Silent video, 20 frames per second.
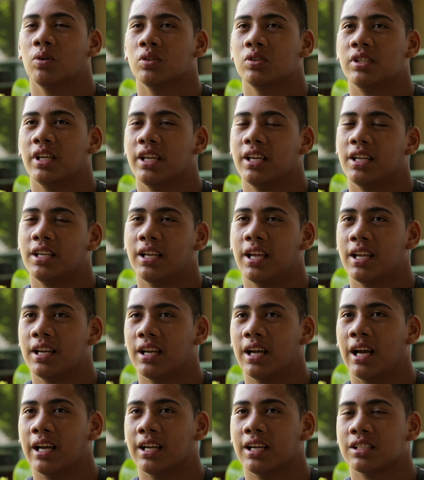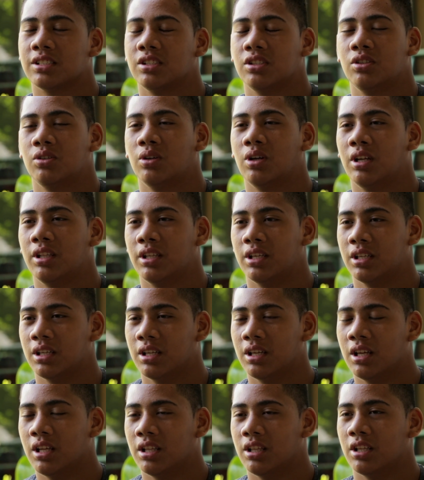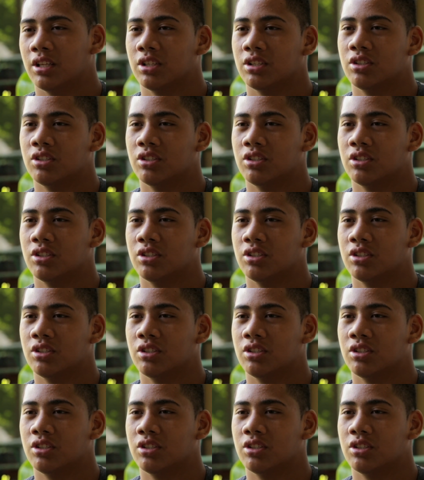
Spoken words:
rotated, and I got to do all the